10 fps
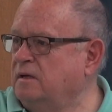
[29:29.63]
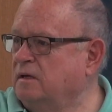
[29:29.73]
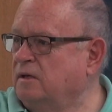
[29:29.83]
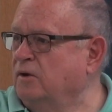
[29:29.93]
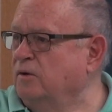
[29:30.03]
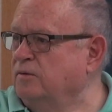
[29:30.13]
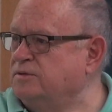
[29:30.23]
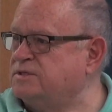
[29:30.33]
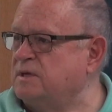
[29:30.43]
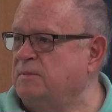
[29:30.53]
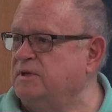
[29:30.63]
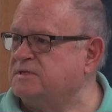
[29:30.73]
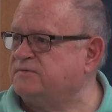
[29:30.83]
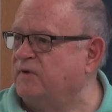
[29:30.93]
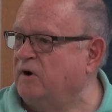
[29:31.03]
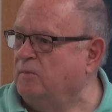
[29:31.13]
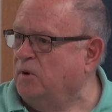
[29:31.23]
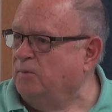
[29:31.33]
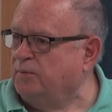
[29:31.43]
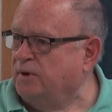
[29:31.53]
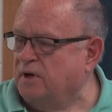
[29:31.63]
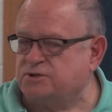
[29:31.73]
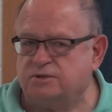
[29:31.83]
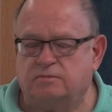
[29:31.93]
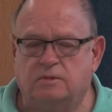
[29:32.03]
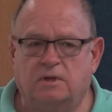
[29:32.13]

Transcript: lose some of this pheromone production,